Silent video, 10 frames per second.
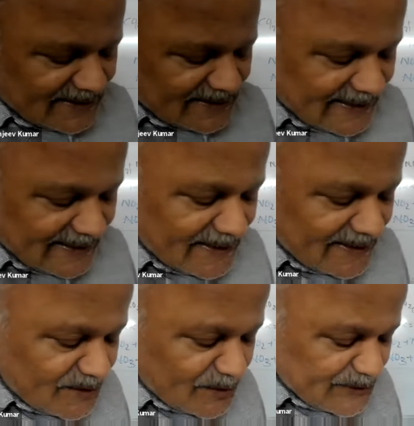Then
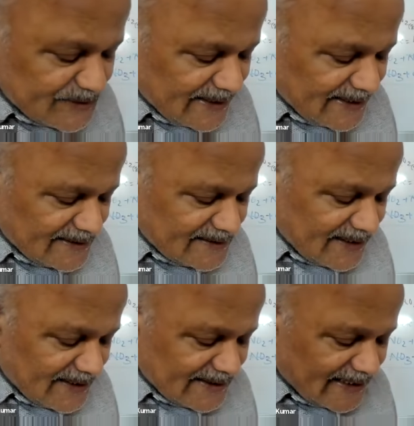19th question is
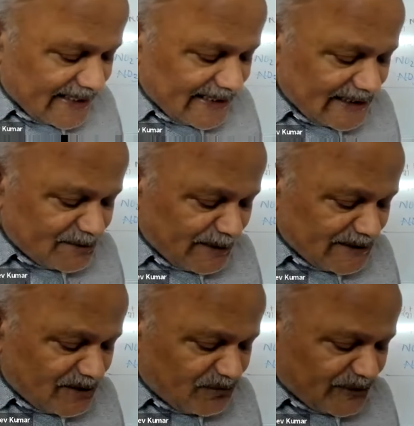the rate
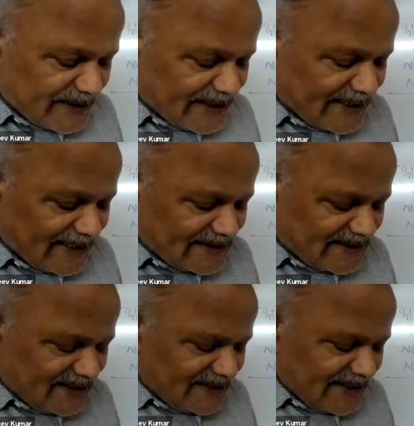expression for the
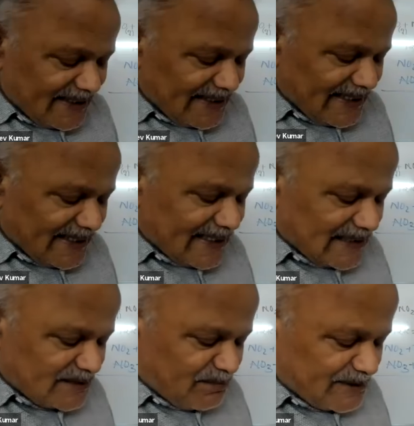reaction A
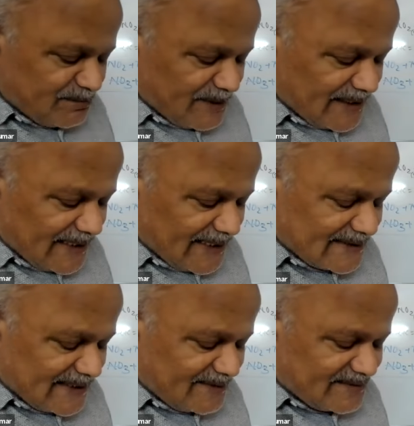gas plus B gas
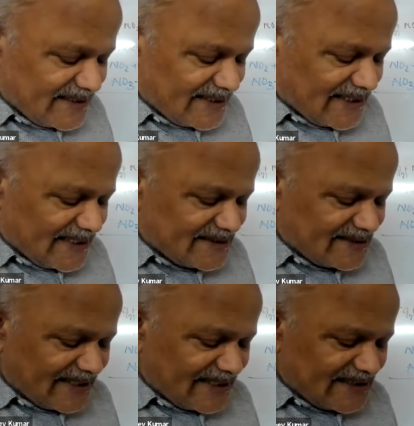gives C gas.
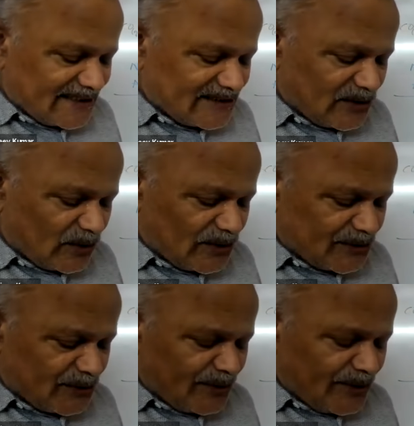Is rate is equal
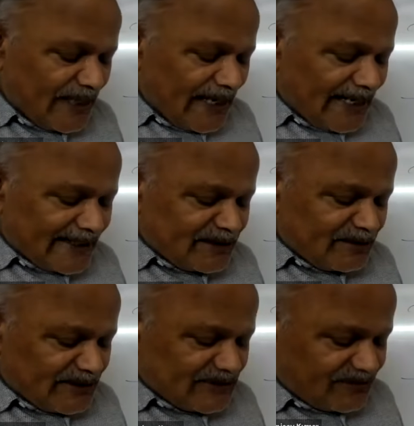to active
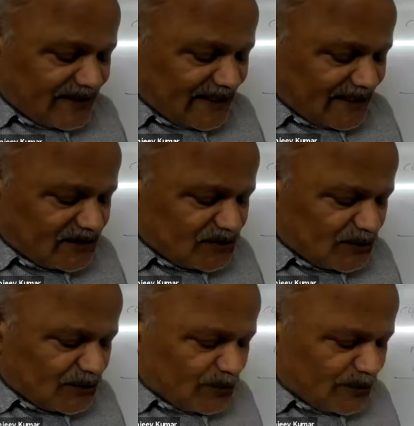mass of K raised to
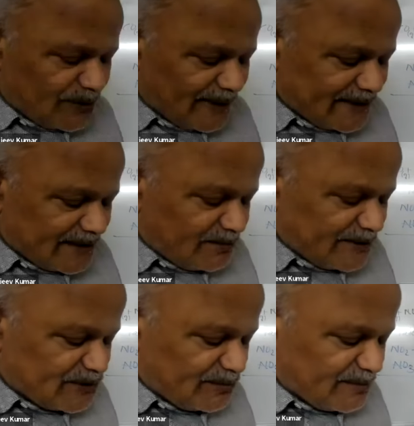2 into active
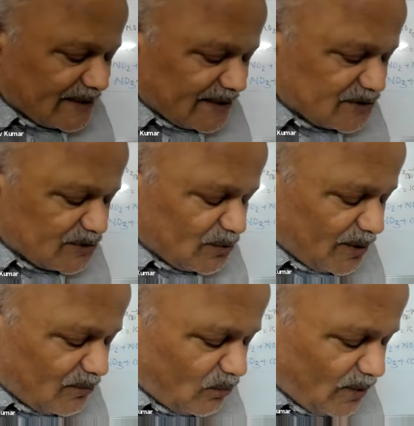mass of B raised to
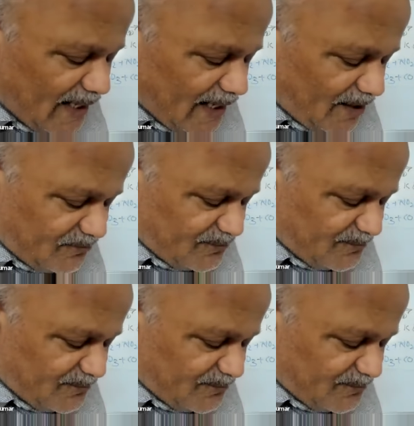half.